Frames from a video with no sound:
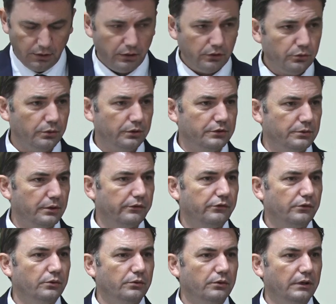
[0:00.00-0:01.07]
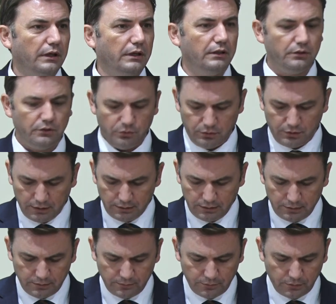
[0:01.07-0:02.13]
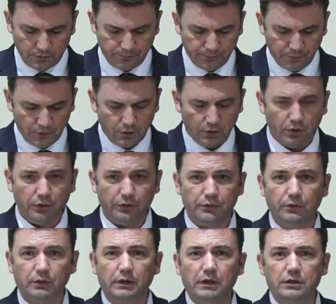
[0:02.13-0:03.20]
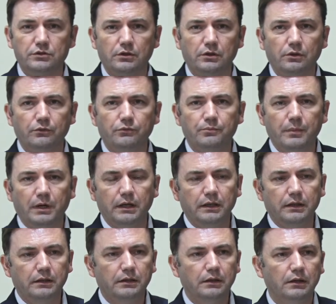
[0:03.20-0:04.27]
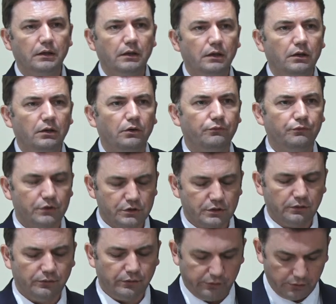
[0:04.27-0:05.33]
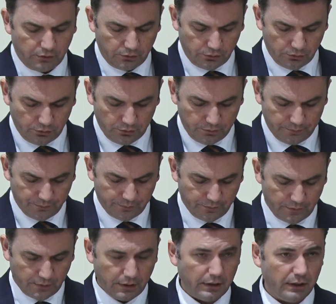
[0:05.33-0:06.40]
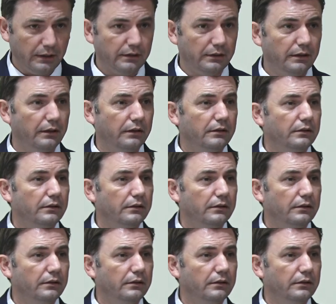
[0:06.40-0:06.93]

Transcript: to address you today in New Delhi on the occasion of my official visit to India,